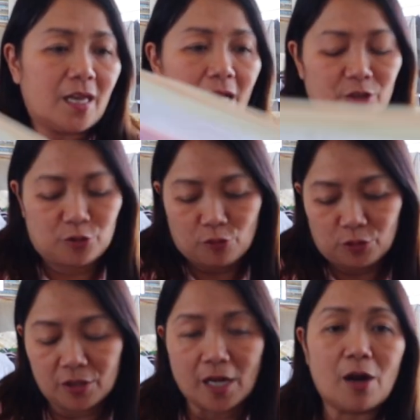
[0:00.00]
I'll show
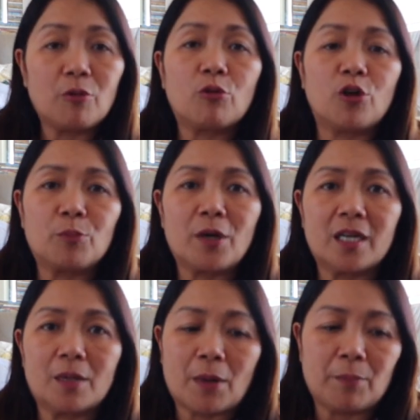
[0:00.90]
you now kung ano yung
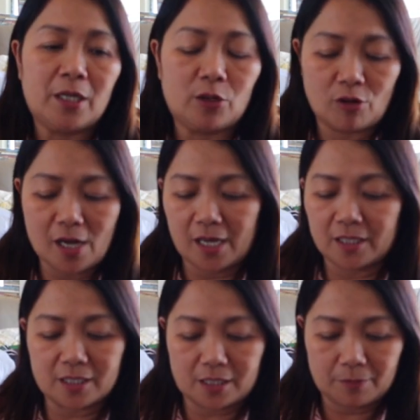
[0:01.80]
mga napamili ko,
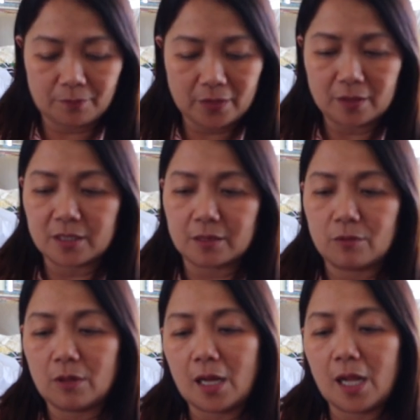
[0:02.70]
guys.
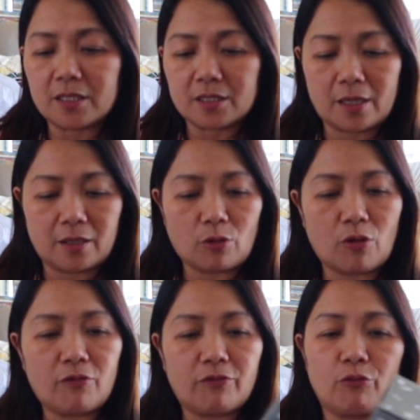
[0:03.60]
I'll start
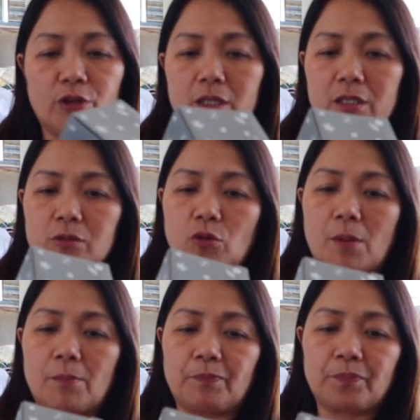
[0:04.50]
off with this
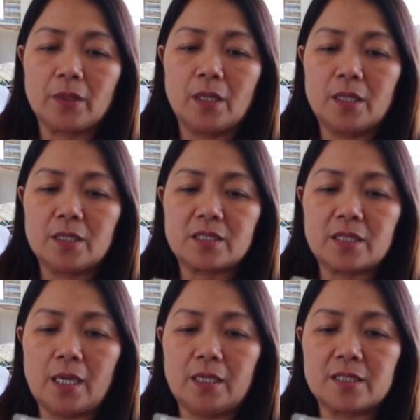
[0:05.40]
one.
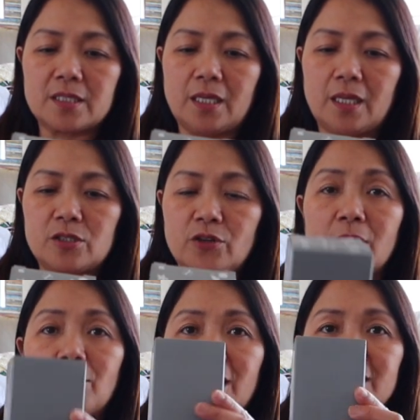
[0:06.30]
Stainless steel
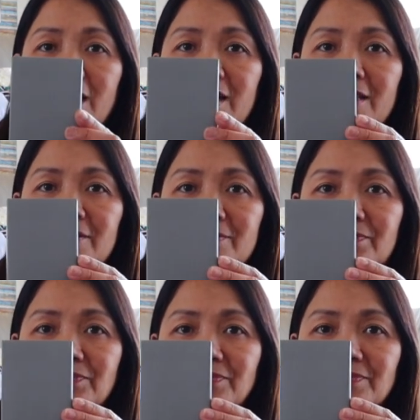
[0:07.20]
drink bottle.
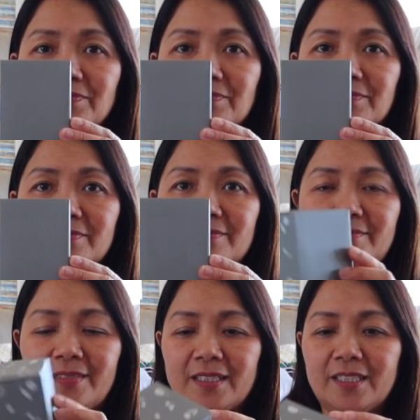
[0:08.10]

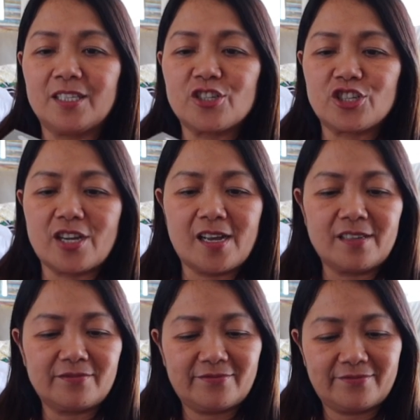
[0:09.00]
Ayan siya.